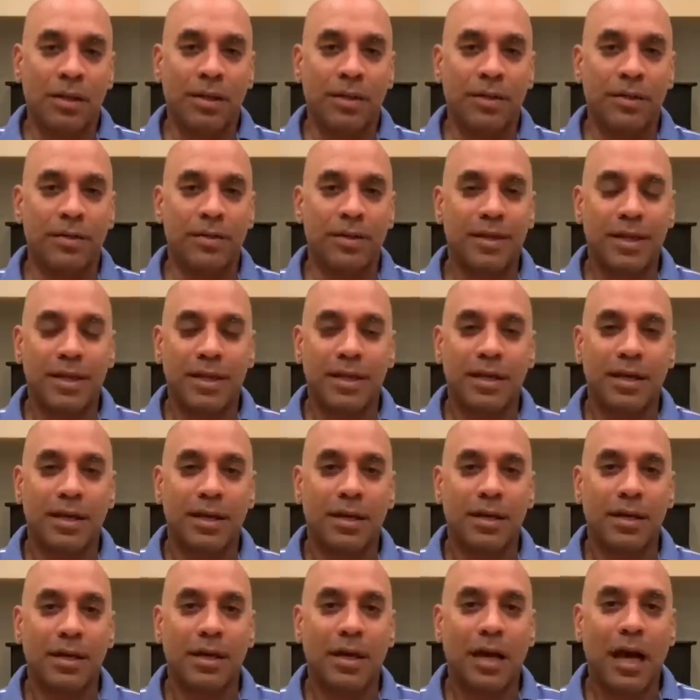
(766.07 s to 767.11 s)
The
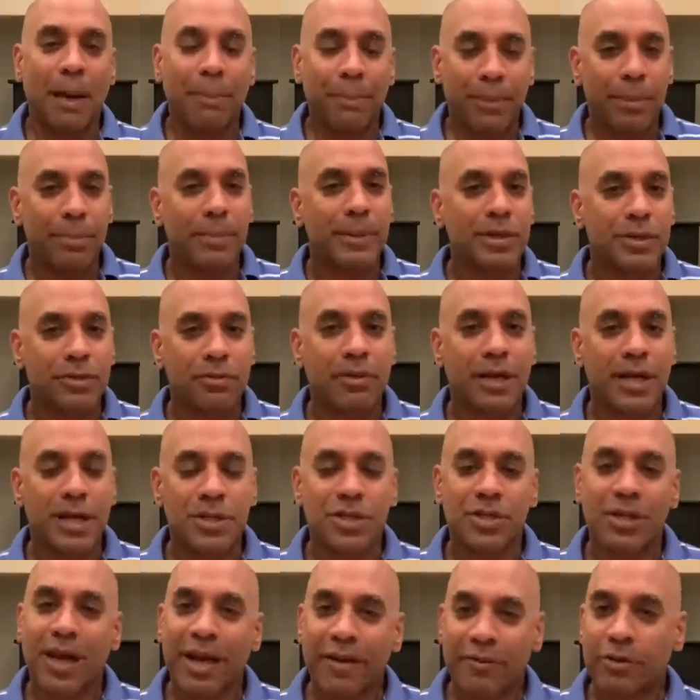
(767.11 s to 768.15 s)
upper mid-range,
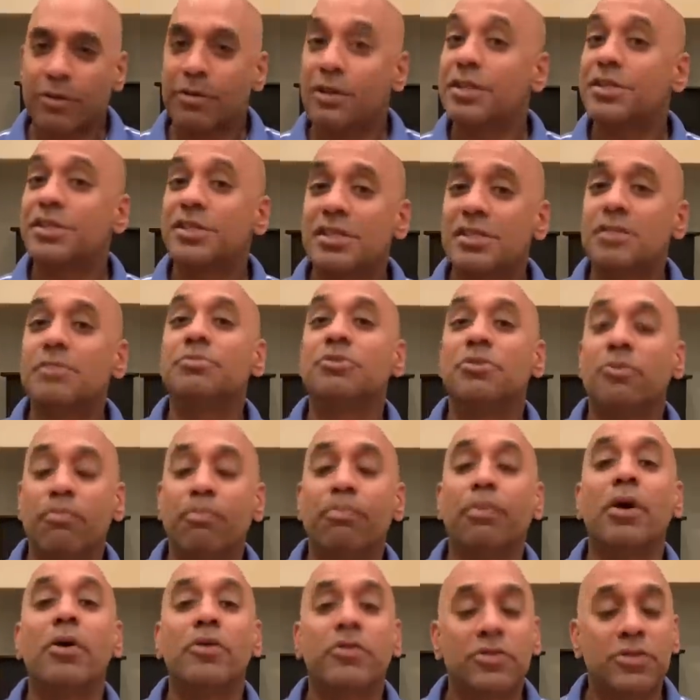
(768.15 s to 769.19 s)
I have criticisms of
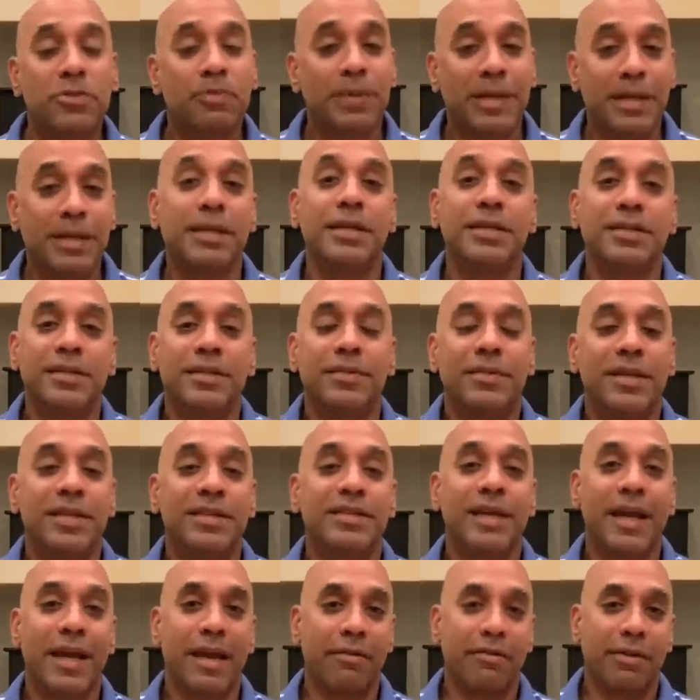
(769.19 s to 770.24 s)
both speakers in this
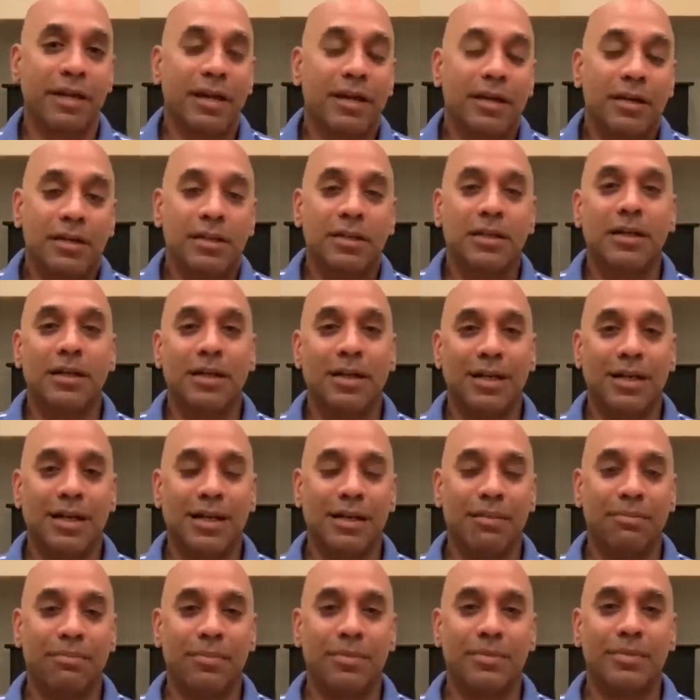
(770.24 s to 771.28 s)
area.
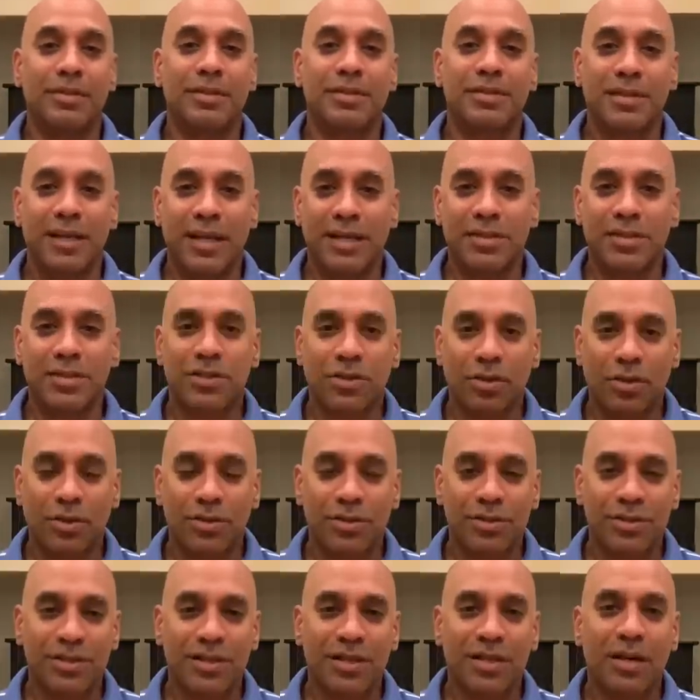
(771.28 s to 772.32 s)
The
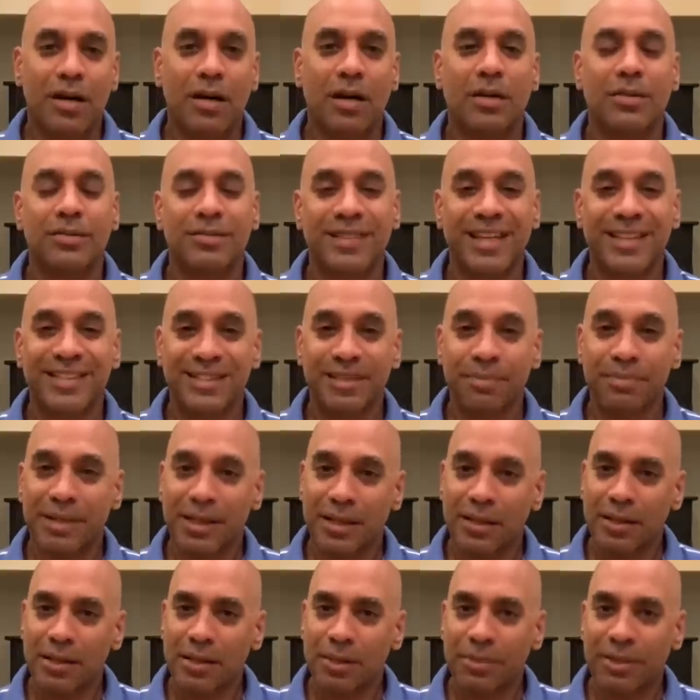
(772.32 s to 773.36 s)
Celestions tend to be a
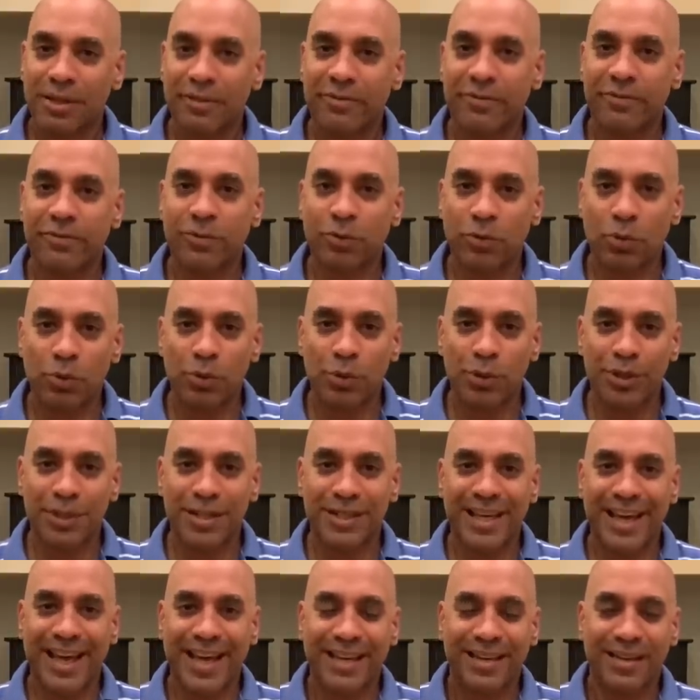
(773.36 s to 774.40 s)
little bit forward
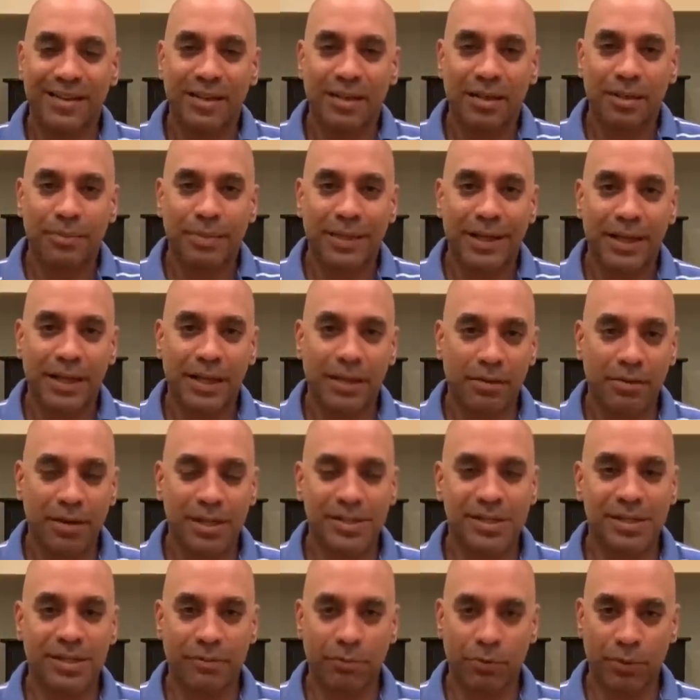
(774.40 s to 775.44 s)
and a little bit
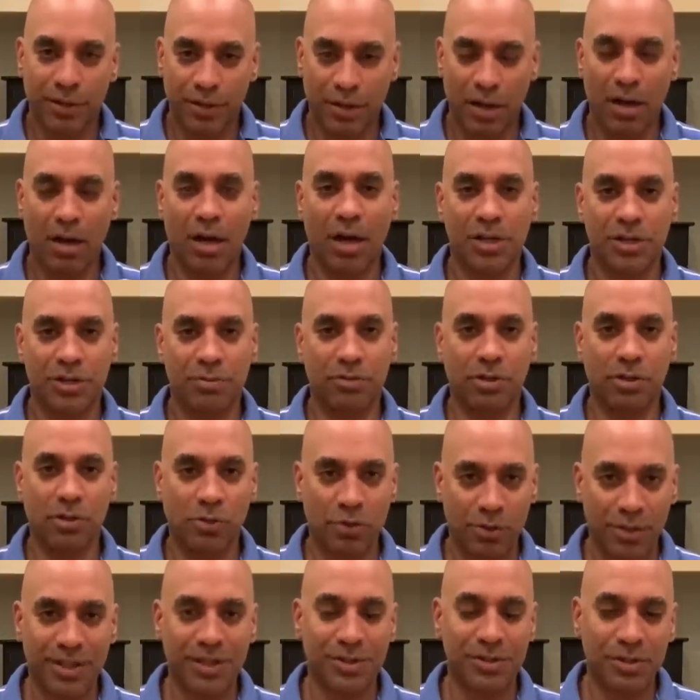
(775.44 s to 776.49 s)
aggressive with harsh
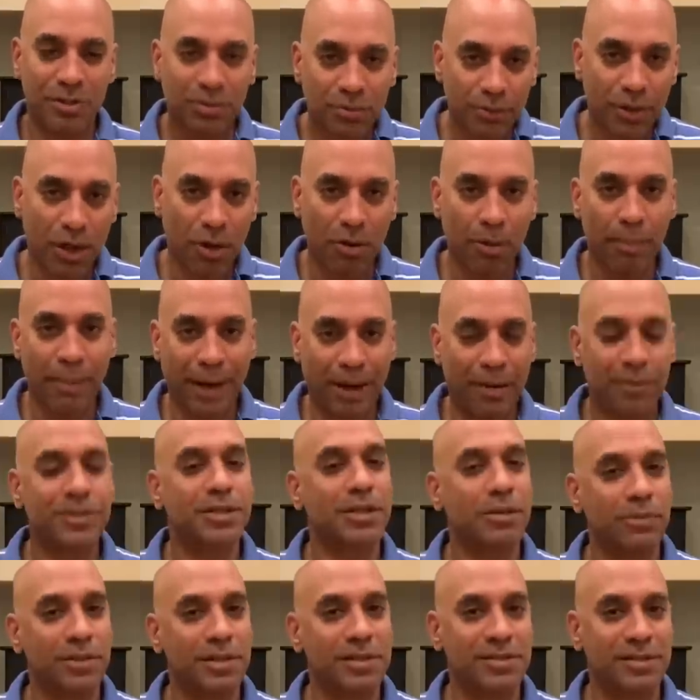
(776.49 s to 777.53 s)
recordings. You'll know about it
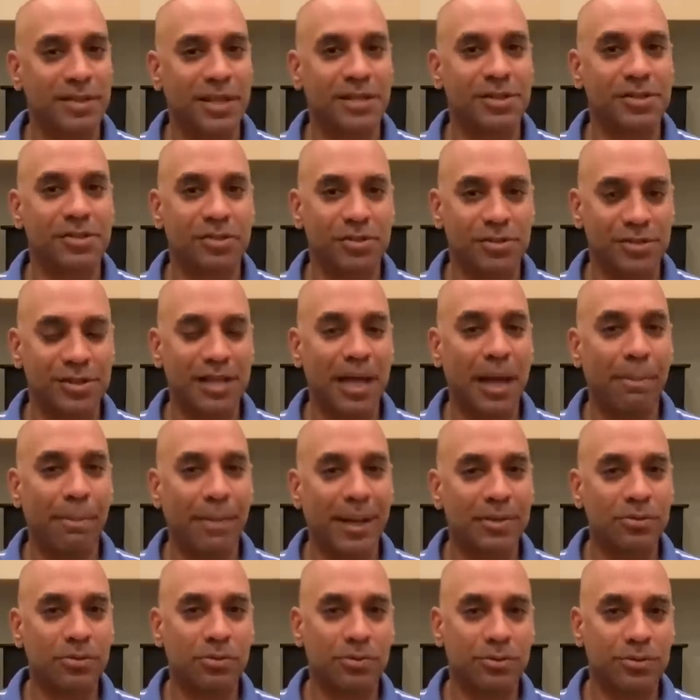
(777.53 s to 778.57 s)
with the Celestions. That
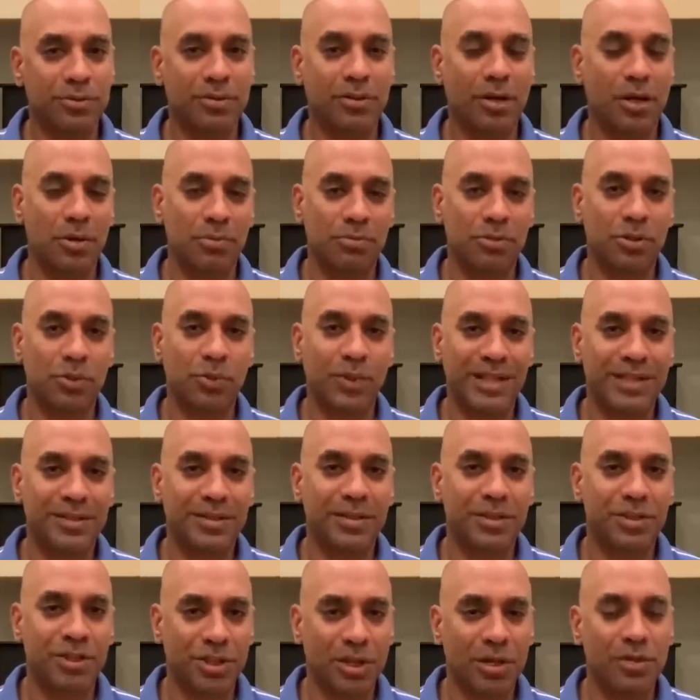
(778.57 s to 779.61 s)
metal dome tweeter
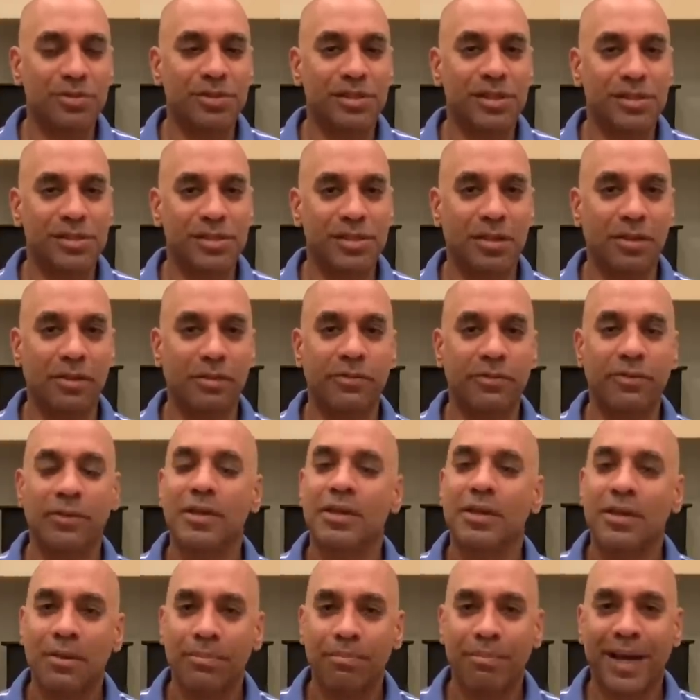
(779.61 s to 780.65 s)
shows itself.
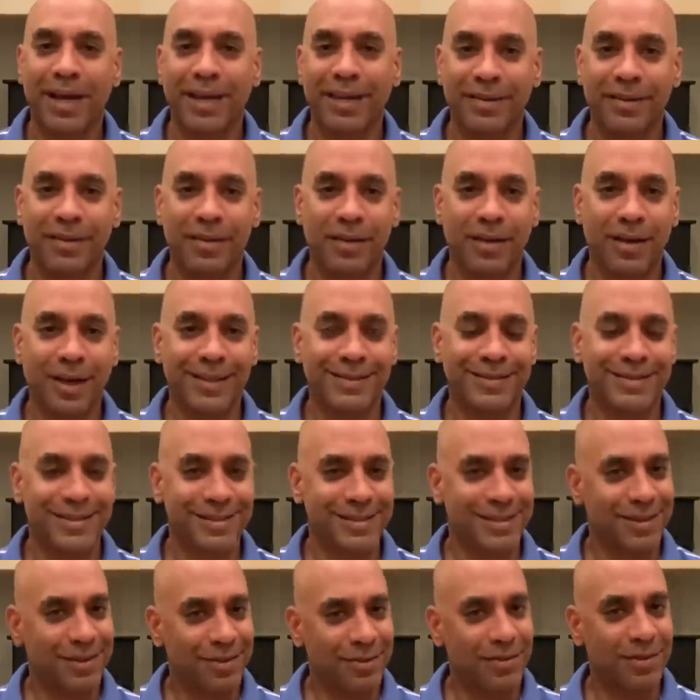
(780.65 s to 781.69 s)
Back in the 90s, I
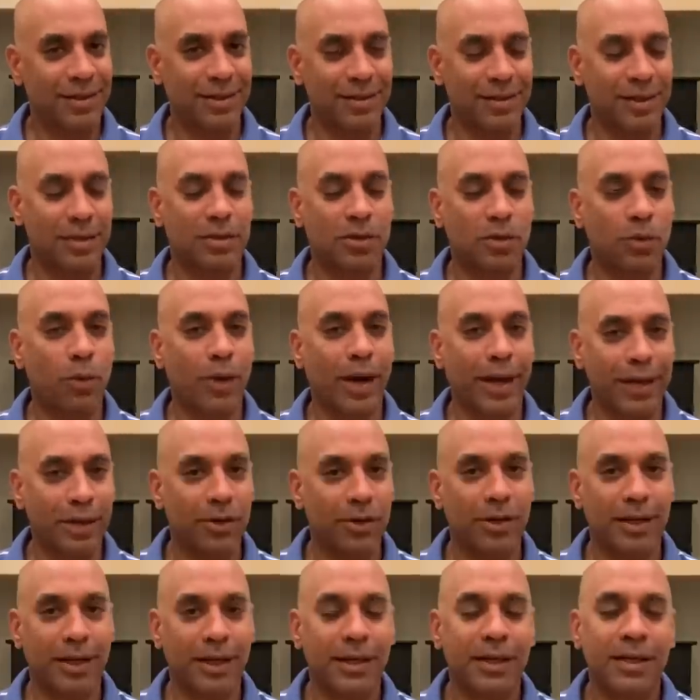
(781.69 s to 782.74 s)
don't think they'd quite
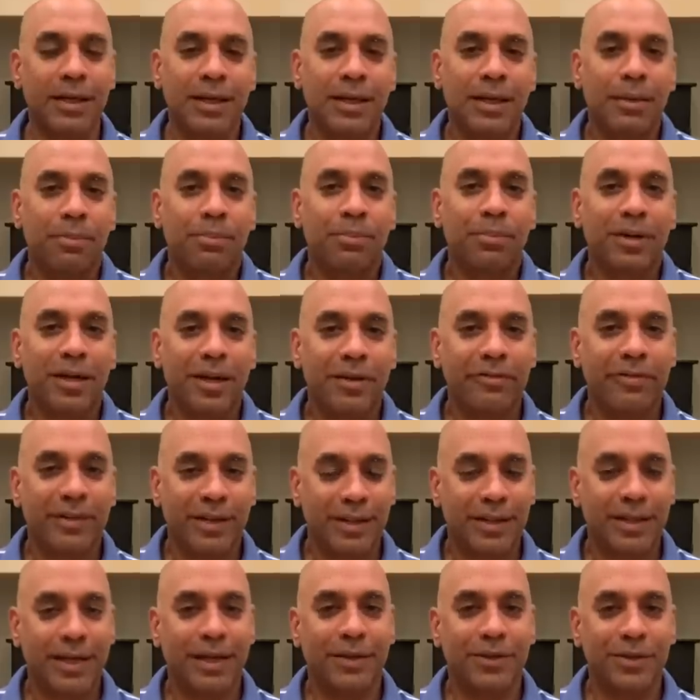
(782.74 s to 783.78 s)
it
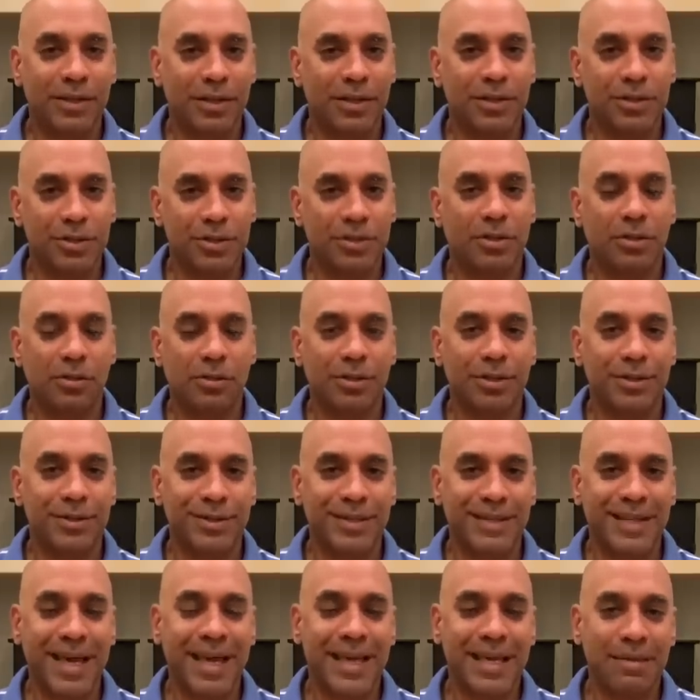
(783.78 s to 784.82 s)
perfectly under control and
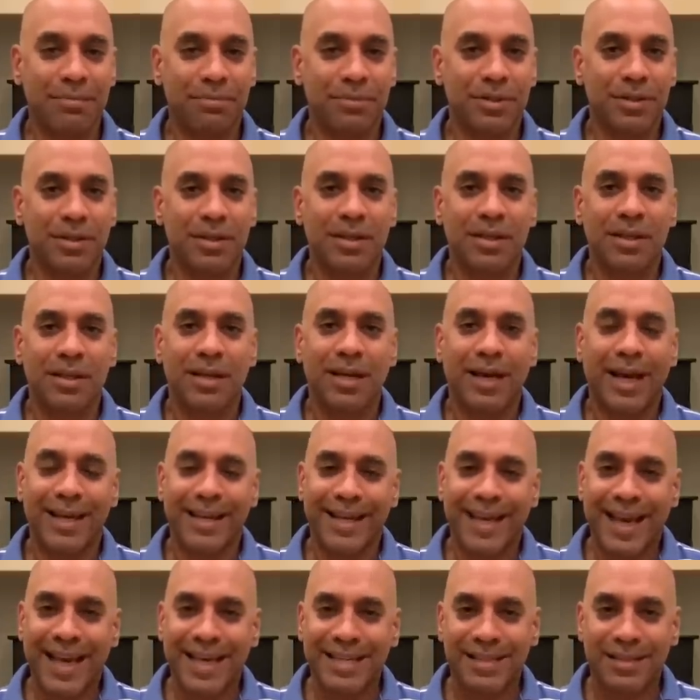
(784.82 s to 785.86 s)
tamed, and it
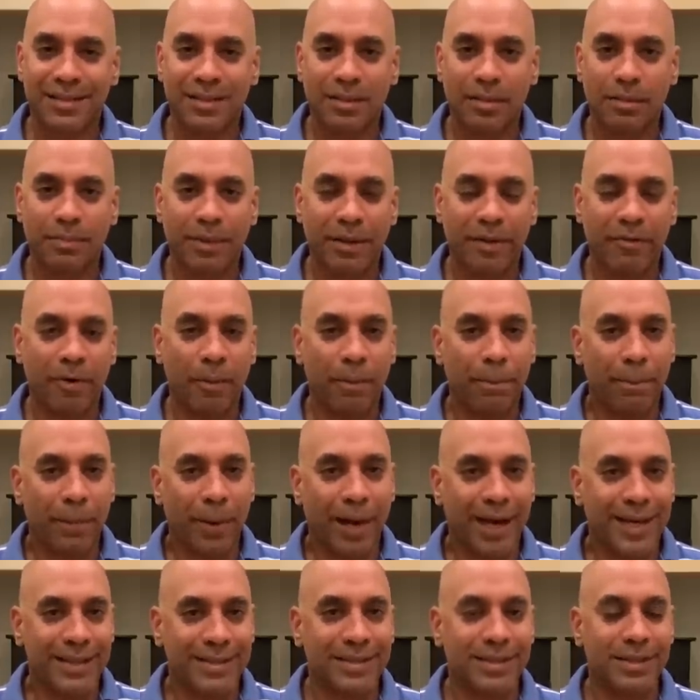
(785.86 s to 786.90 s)
has a little bit of a
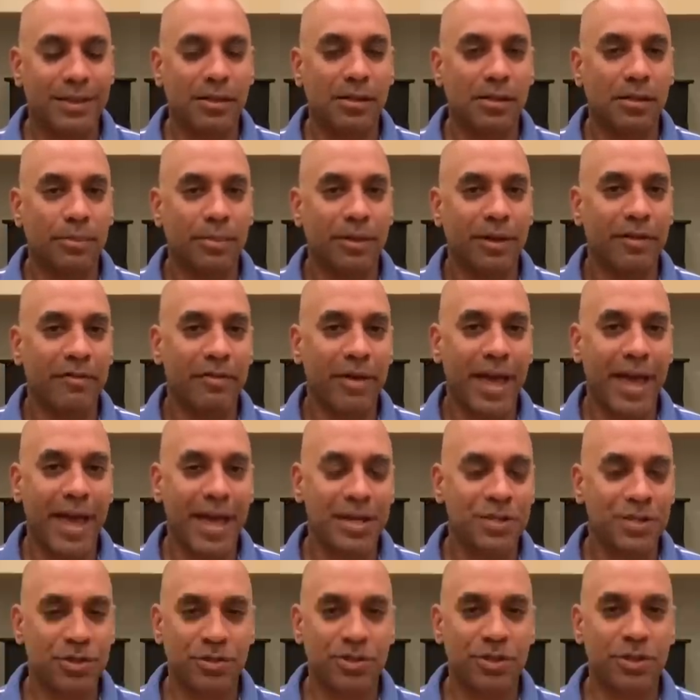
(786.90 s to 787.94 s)
bite and a little bit of an
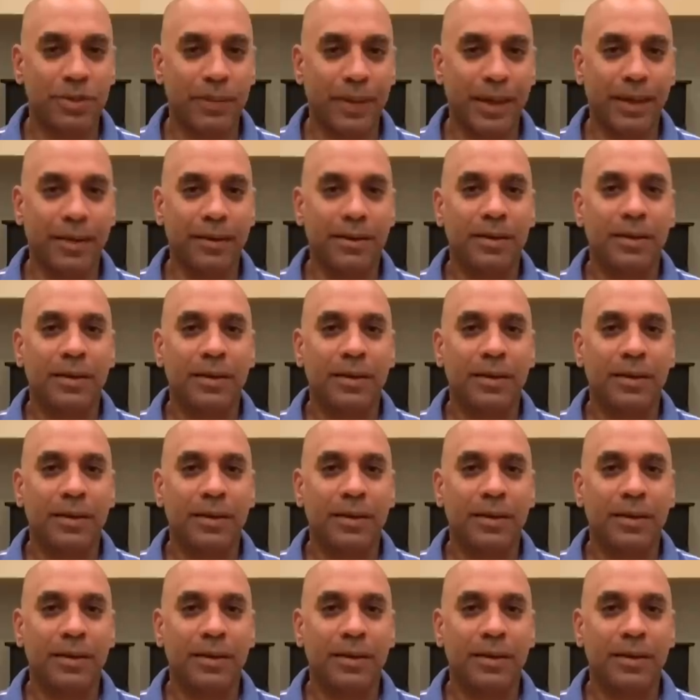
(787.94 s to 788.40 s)
edge to it.